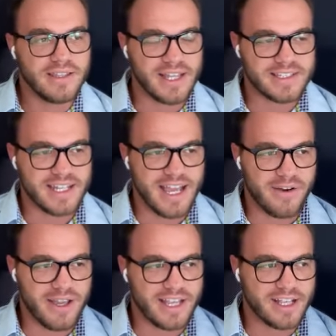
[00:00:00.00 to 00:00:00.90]
that's kind of
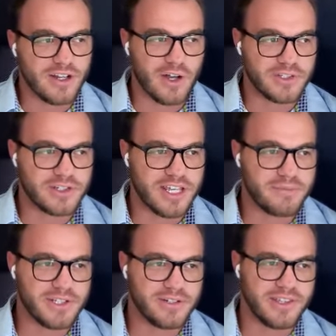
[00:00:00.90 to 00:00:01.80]
how I like alternate
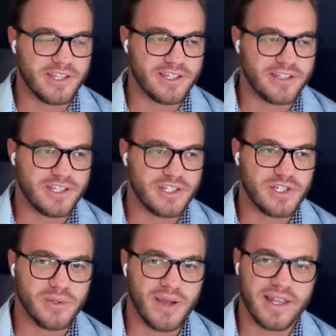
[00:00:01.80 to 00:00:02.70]
between the
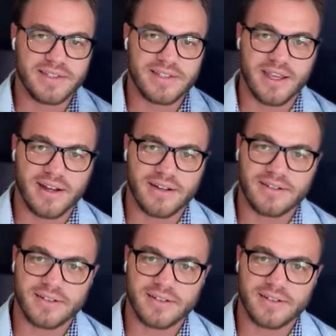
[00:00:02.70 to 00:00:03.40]
two ends there.